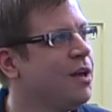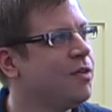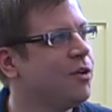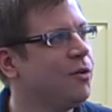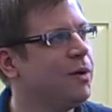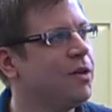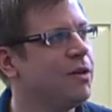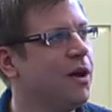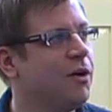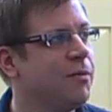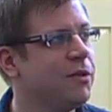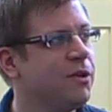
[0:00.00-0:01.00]
So
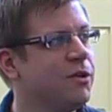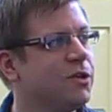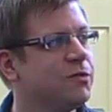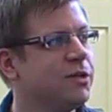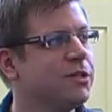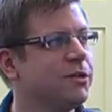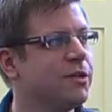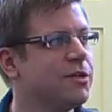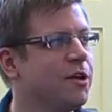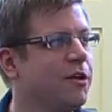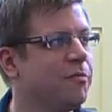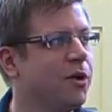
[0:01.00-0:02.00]
how can materials research
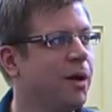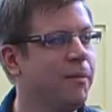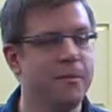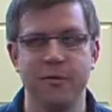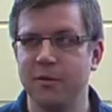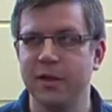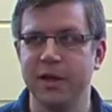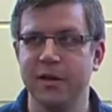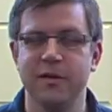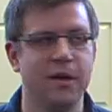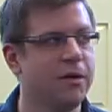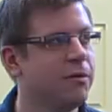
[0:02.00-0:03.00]
solve problems
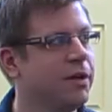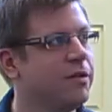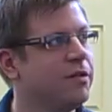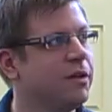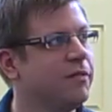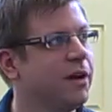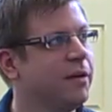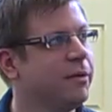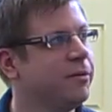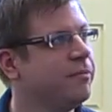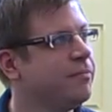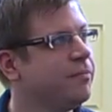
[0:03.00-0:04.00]
related to the environment?